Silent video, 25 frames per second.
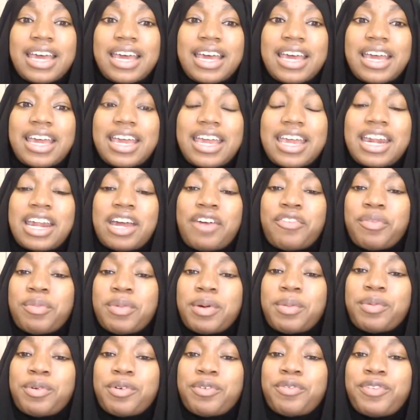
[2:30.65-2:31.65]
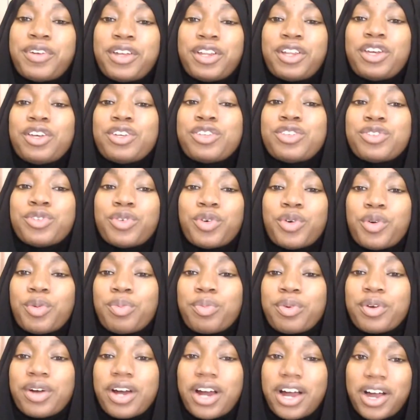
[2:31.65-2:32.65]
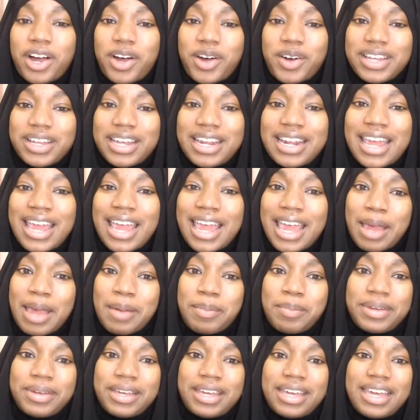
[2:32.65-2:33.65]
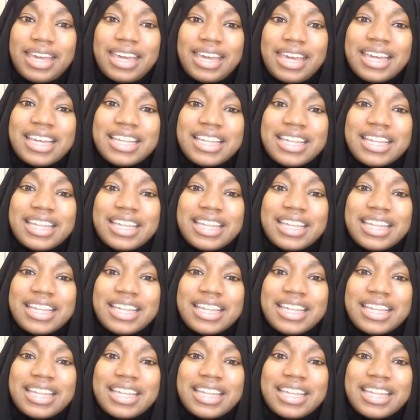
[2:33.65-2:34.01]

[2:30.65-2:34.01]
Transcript: And I remember feeling so proud and happy